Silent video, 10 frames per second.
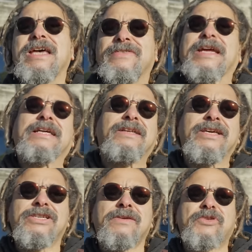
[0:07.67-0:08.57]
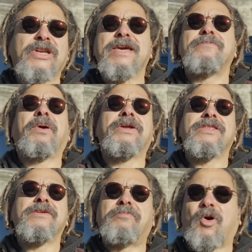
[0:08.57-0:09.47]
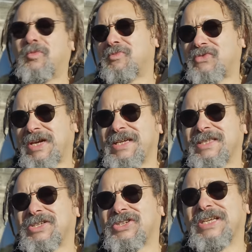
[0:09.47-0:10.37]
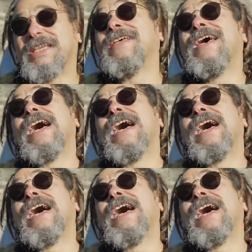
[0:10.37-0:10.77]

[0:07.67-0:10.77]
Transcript: then click the subscribe button at the bottom right of the screen